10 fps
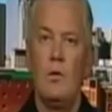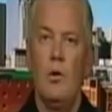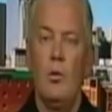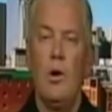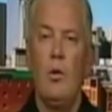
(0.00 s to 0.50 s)

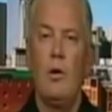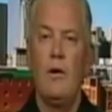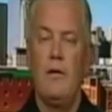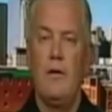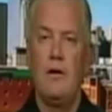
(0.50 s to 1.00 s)
Well, one
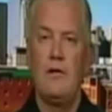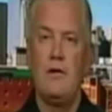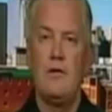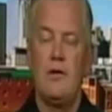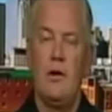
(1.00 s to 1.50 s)
of the things
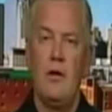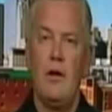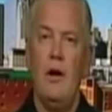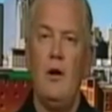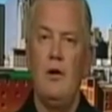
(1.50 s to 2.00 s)
is
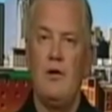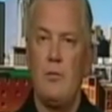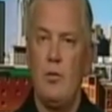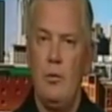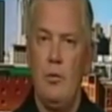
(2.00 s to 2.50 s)
the area
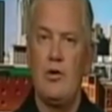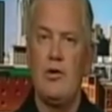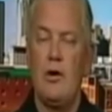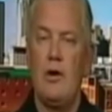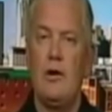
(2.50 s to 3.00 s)
is pretty
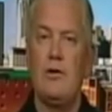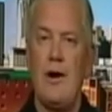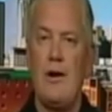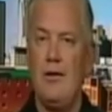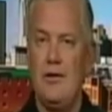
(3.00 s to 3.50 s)
much
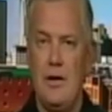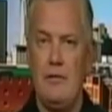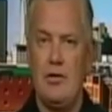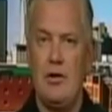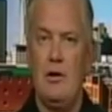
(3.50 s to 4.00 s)
entirely
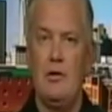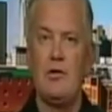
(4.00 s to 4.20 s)
devastated,